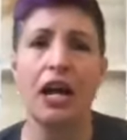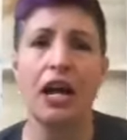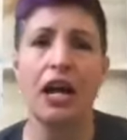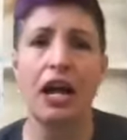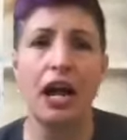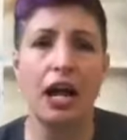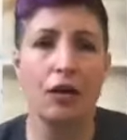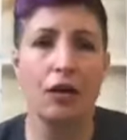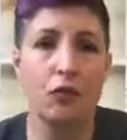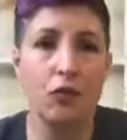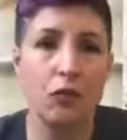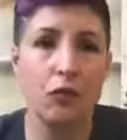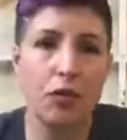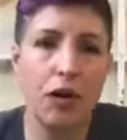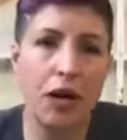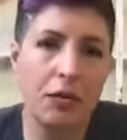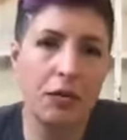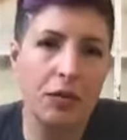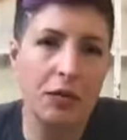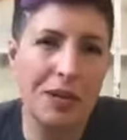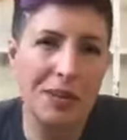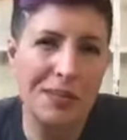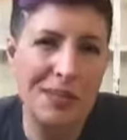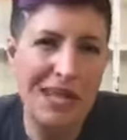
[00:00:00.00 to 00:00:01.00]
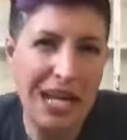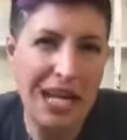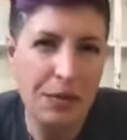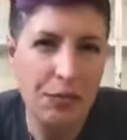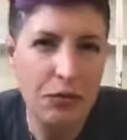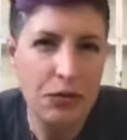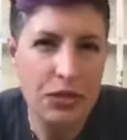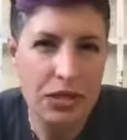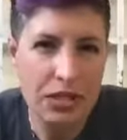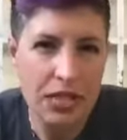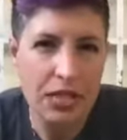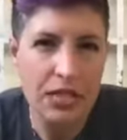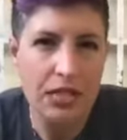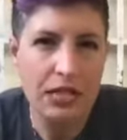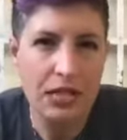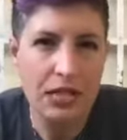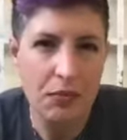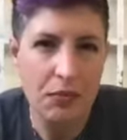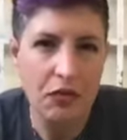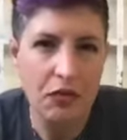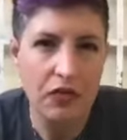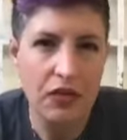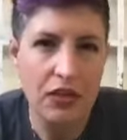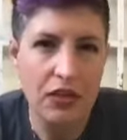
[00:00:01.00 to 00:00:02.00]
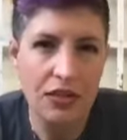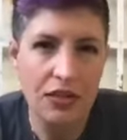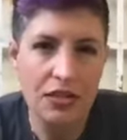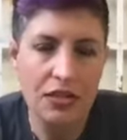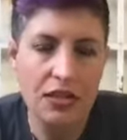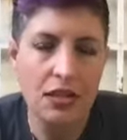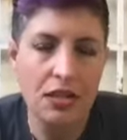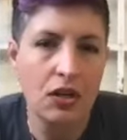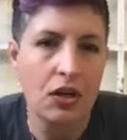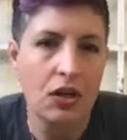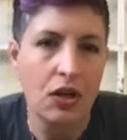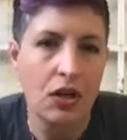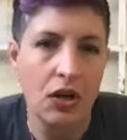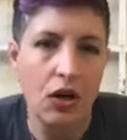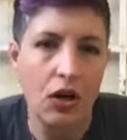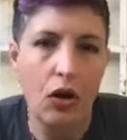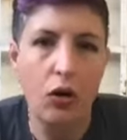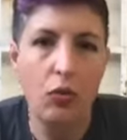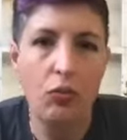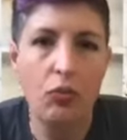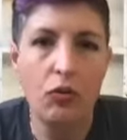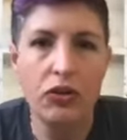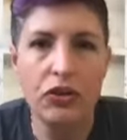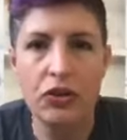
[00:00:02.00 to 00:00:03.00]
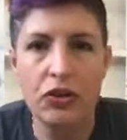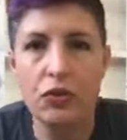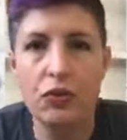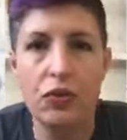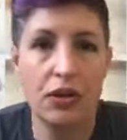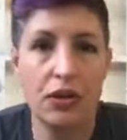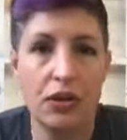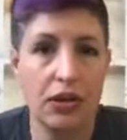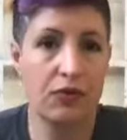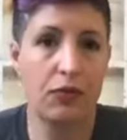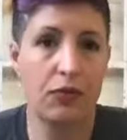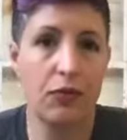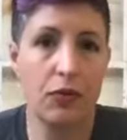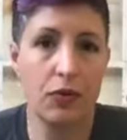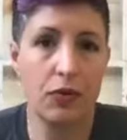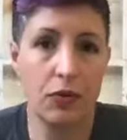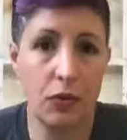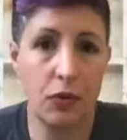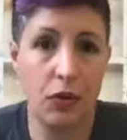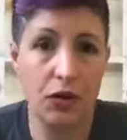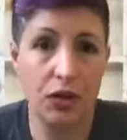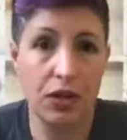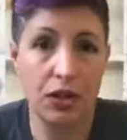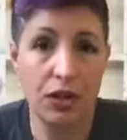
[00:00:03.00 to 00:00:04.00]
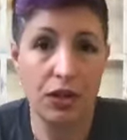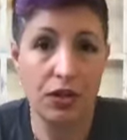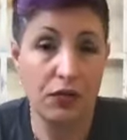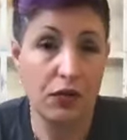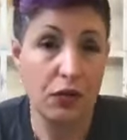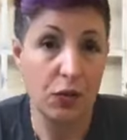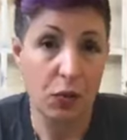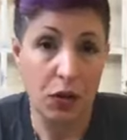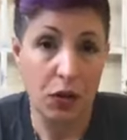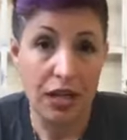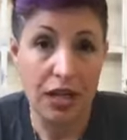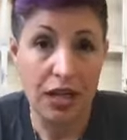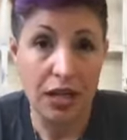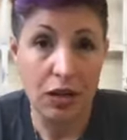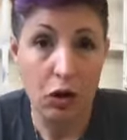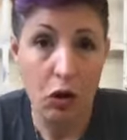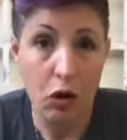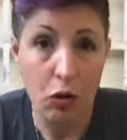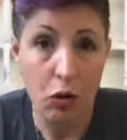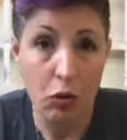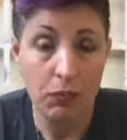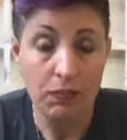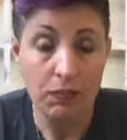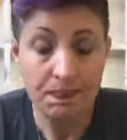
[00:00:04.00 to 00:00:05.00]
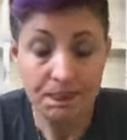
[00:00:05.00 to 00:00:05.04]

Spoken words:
I will probably be able to send some of this home with you if you're working at home.